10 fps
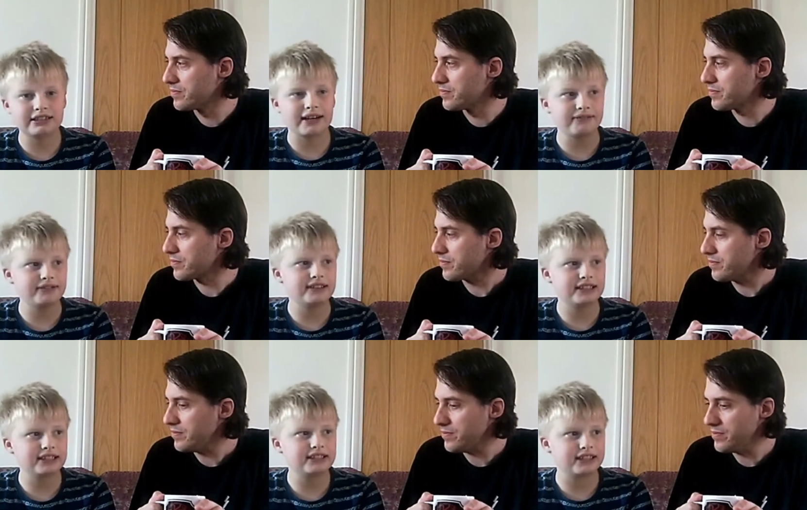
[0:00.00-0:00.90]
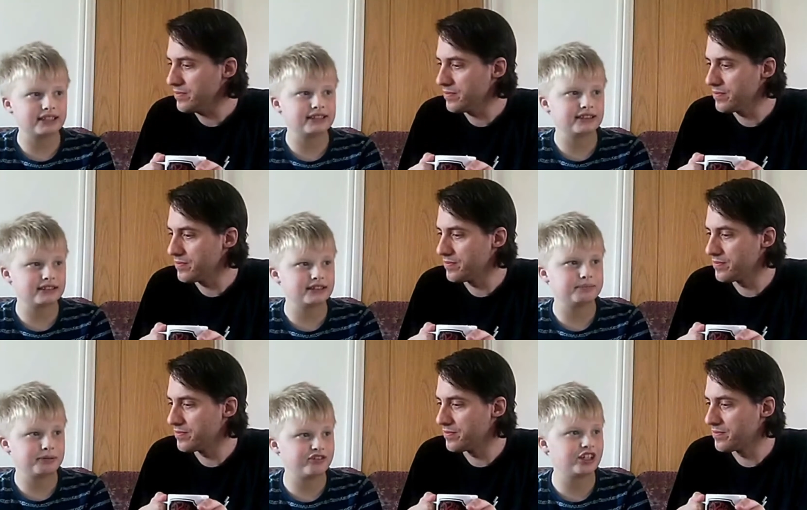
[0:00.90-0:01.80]
Speaker 1: Definitely,
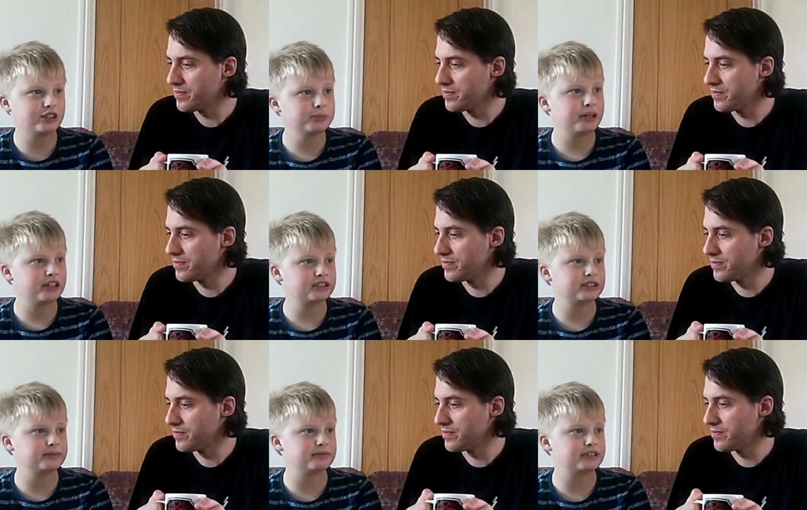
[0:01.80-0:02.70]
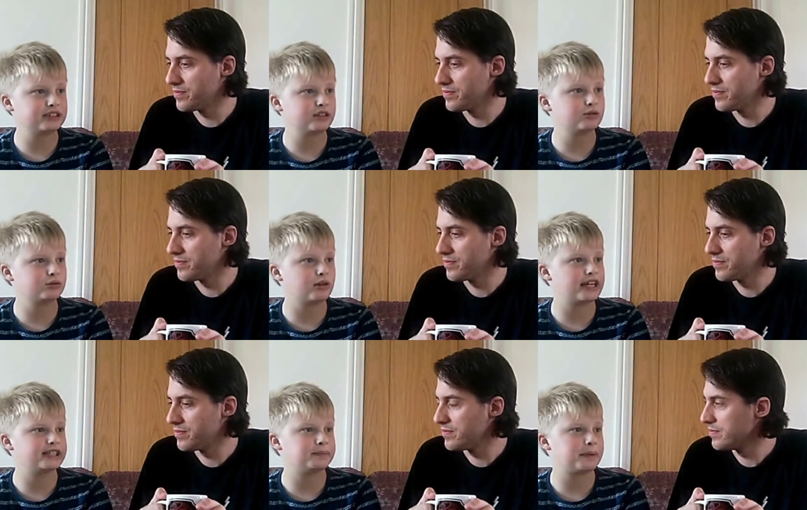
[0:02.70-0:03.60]
the first part seems to
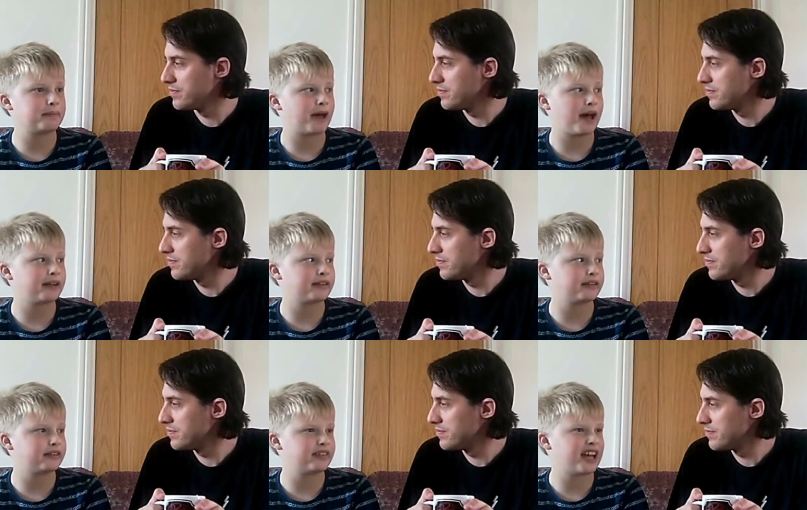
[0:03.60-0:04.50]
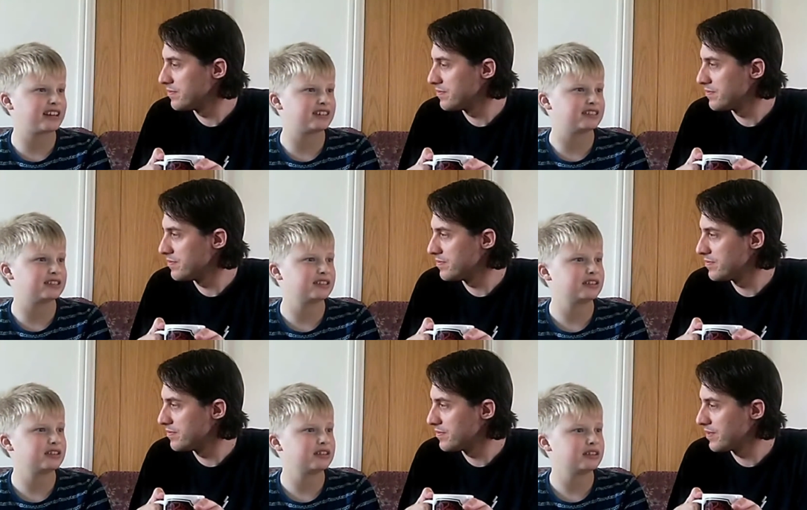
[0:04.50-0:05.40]
always be better than the second.
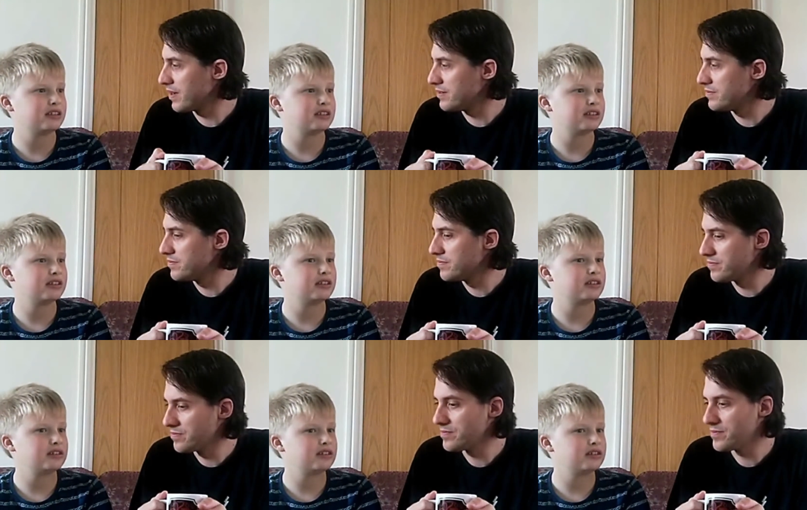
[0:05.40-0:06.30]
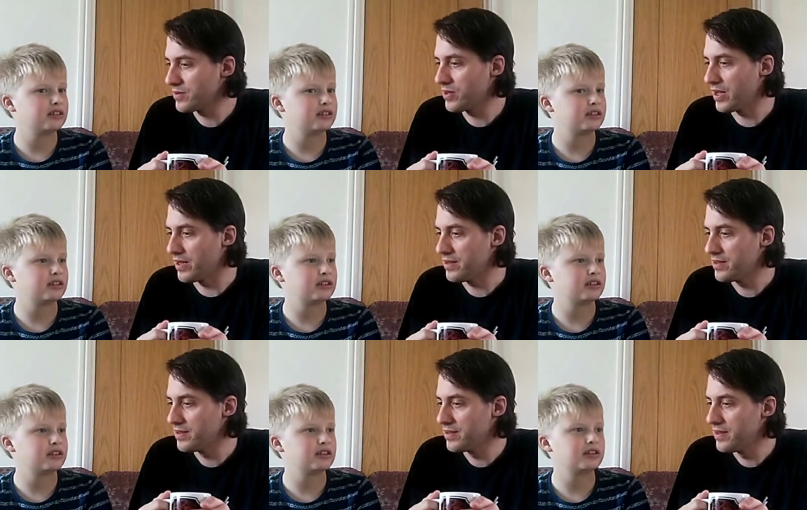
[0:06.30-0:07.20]
Speaker 2: Yeah. Okay.
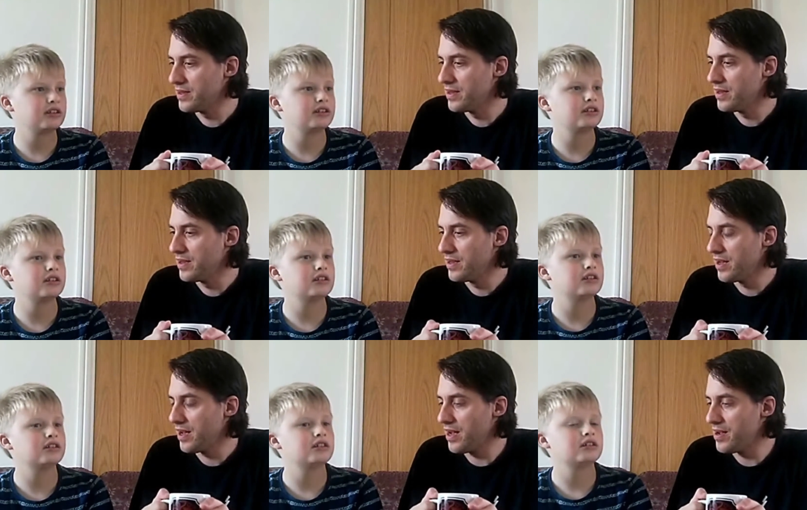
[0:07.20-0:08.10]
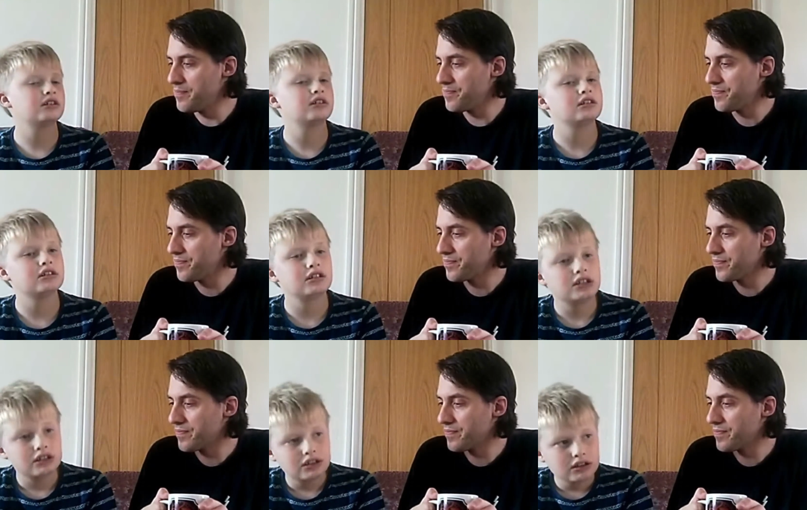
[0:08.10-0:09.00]
But
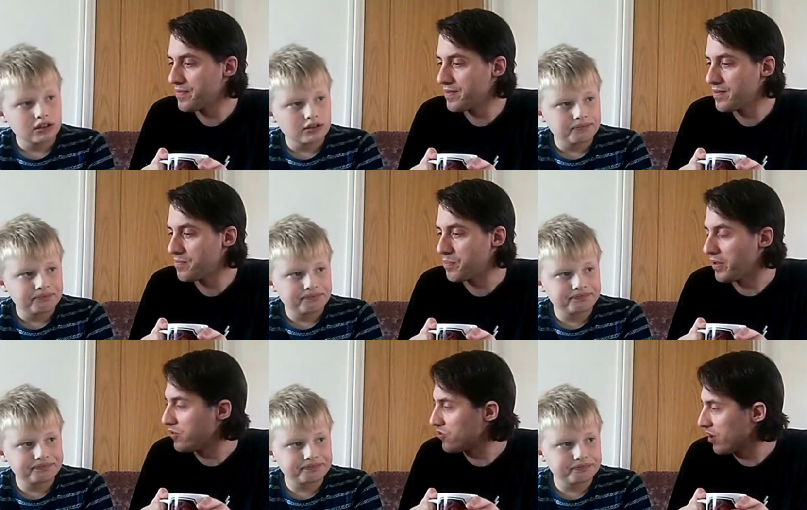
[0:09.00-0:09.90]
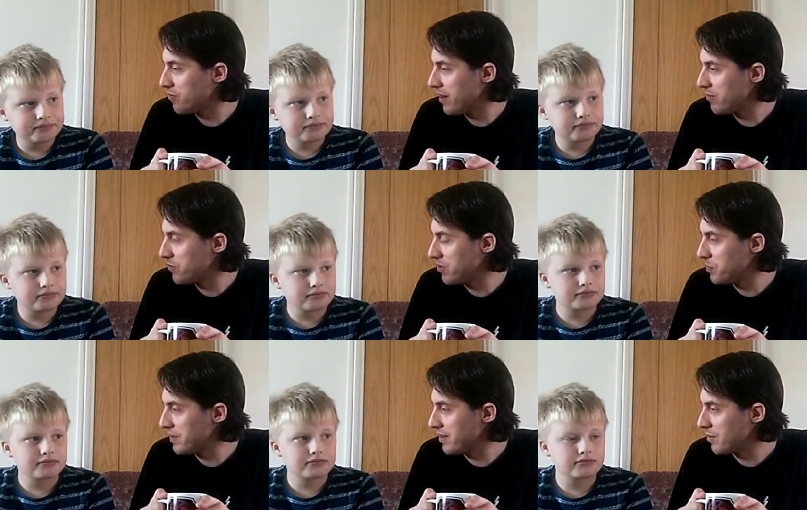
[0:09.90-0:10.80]
this time round, for this
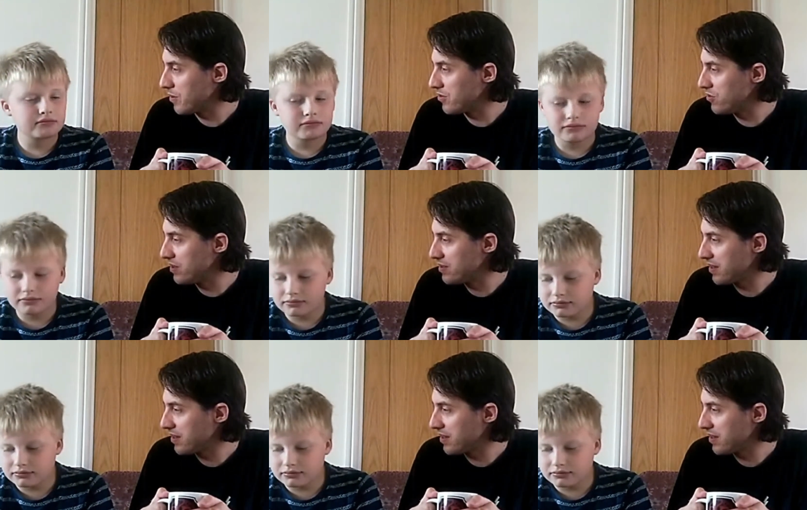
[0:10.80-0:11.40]
particular one, you think the